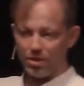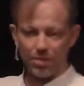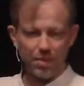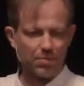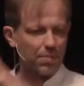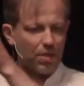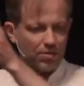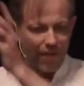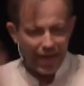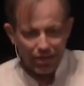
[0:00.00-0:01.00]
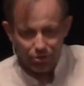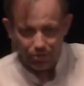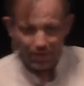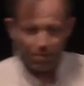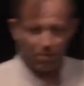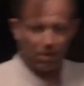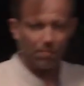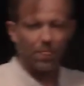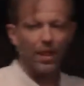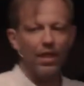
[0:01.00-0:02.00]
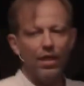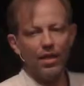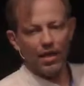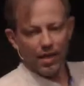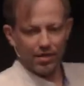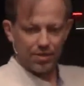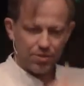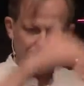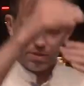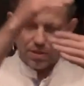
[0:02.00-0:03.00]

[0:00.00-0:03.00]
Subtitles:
sometimes about the values of people. So